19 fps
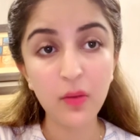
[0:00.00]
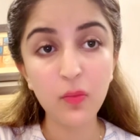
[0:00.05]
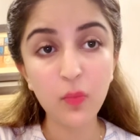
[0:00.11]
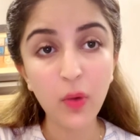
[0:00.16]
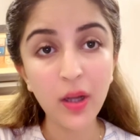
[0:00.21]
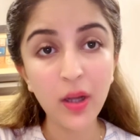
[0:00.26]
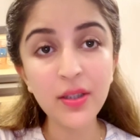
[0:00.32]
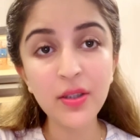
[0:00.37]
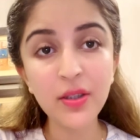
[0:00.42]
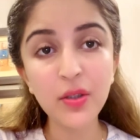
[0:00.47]

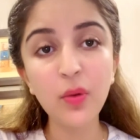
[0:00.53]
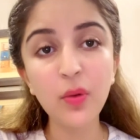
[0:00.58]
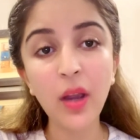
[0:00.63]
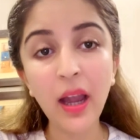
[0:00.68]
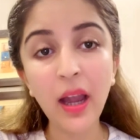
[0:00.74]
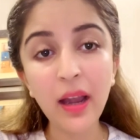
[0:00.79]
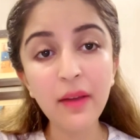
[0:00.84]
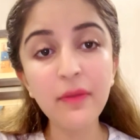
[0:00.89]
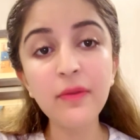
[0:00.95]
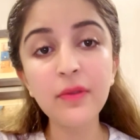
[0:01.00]
once you
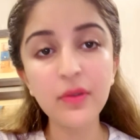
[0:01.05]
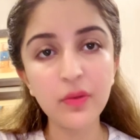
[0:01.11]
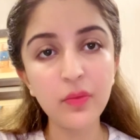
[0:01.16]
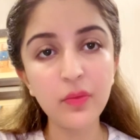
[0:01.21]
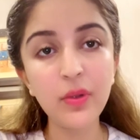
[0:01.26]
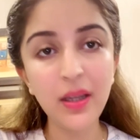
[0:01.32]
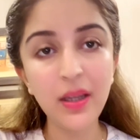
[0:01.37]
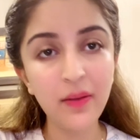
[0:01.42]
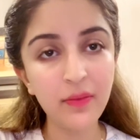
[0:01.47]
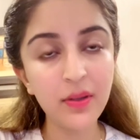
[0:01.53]
have
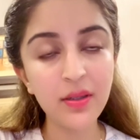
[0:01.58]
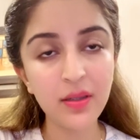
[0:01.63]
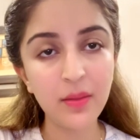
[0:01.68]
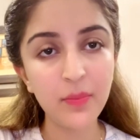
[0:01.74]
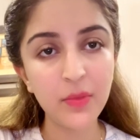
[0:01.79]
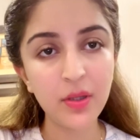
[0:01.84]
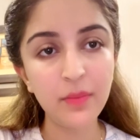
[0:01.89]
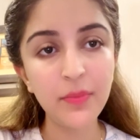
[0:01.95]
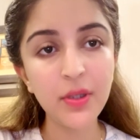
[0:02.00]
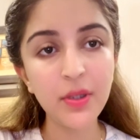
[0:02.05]
relieved the
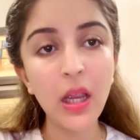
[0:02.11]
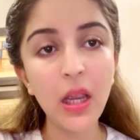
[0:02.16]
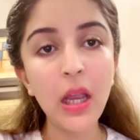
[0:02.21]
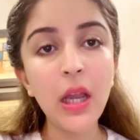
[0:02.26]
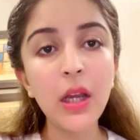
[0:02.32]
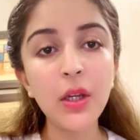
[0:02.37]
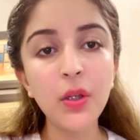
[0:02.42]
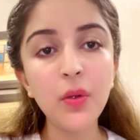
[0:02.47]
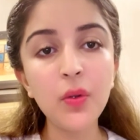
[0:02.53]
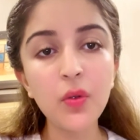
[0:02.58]
symptoms,
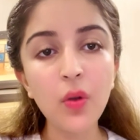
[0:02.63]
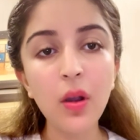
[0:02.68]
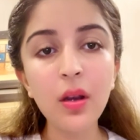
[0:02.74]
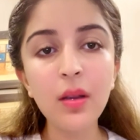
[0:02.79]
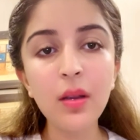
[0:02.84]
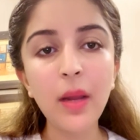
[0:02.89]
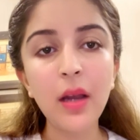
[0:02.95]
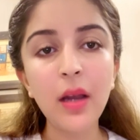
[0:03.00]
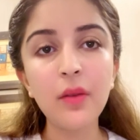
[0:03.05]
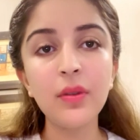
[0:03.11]
you talk
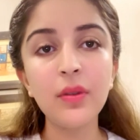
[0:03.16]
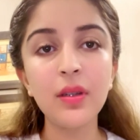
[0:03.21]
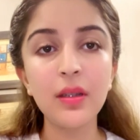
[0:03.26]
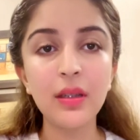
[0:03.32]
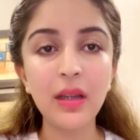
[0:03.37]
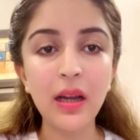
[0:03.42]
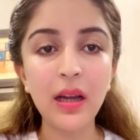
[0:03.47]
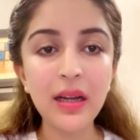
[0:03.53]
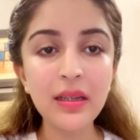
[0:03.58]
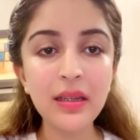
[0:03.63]
about
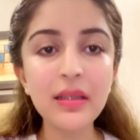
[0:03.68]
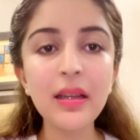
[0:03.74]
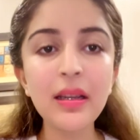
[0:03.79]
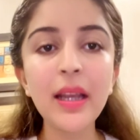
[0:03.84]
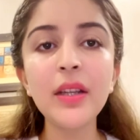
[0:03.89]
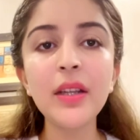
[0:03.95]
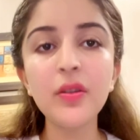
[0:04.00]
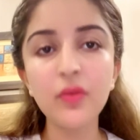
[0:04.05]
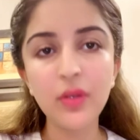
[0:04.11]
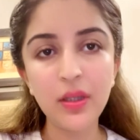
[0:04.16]
the
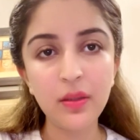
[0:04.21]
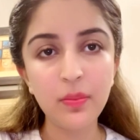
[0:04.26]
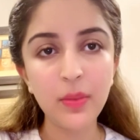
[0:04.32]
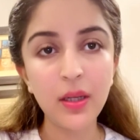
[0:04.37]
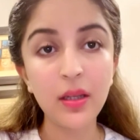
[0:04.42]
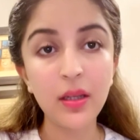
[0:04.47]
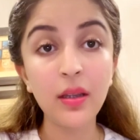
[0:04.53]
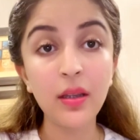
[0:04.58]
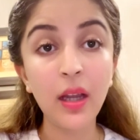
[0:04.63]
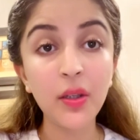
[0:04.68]
underlying
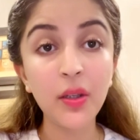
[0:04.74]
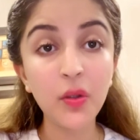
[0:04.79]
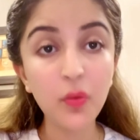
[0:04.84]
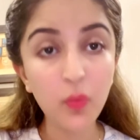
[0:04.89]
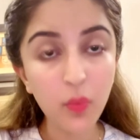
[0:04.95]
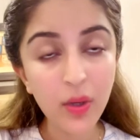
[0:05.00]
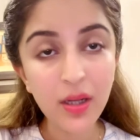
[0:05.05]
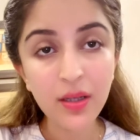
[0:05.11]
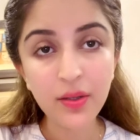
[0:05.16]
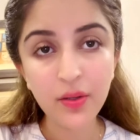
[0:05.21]
treatment that you
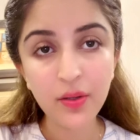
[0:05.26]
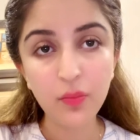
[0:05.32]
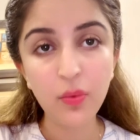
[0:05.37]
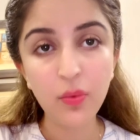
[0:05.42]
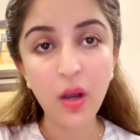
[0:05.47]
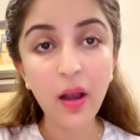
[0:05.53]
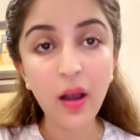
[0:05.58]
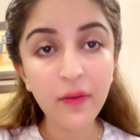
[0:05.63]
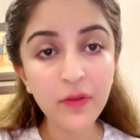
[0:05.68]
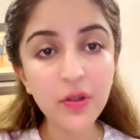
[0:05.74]
will do
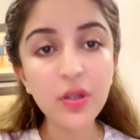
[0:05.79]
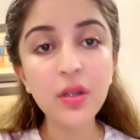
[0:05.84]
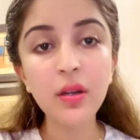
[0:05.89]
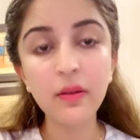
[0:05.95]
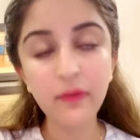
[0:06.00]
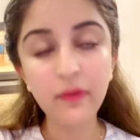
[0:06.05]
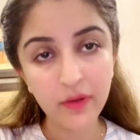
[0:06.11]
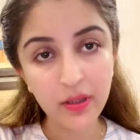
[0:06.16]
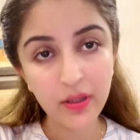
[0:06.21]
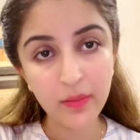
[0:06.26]
after
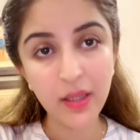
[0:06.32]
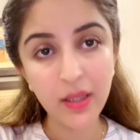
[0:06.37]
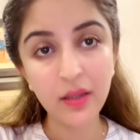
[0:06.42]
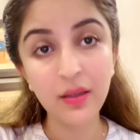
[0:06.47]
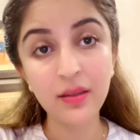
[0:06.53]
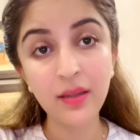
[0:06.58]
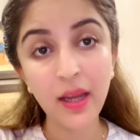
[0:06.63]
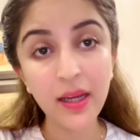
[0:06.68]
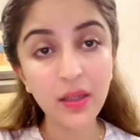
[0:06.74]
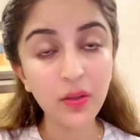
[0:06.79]
confirming the
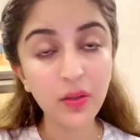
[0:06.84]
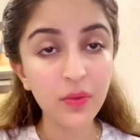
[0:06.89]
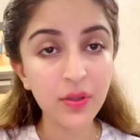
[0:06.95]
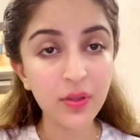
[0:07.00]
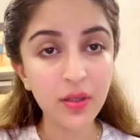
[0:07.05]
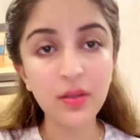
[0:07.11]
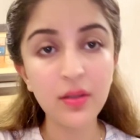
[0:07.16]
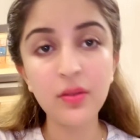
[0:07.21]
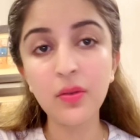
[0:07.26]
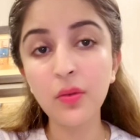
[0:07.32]

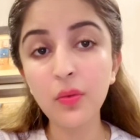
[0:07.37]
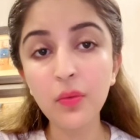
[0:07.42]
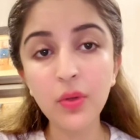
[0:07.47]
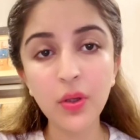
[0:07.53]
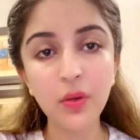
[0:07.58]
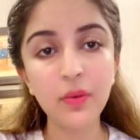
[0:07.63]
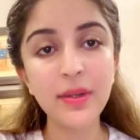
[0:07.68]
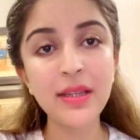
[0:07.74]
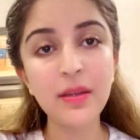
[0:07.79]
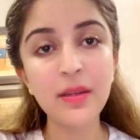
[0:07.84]
diagnosis through
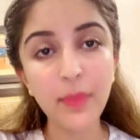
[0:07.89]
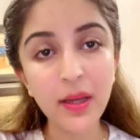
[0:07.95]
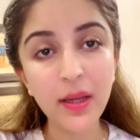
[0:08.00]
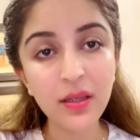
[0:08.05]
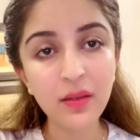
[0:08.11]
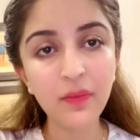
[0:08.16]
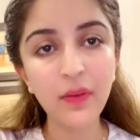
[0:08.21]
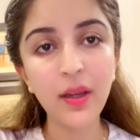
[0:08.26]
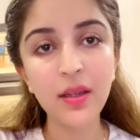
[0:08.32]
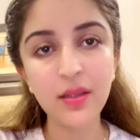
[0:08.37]
your
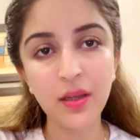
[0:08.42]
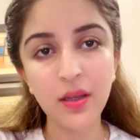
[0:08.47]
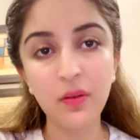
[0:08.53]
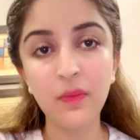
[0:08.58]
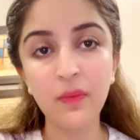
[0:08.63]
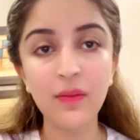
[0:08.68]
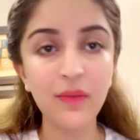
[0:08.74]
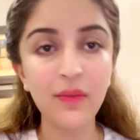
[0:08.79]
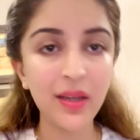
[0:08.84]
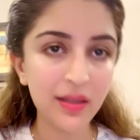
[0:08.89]
specific set
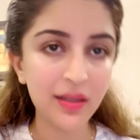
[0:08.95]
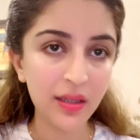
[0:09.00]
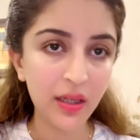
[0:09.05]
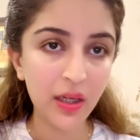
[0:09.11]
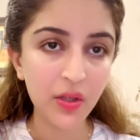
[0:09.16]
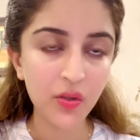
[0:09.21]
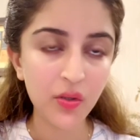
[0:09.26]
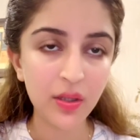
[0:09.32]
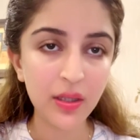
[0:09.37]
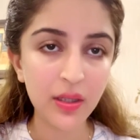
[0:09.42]
of
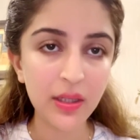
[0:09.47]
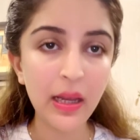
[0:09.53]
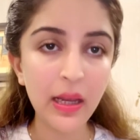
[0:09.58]
investigations.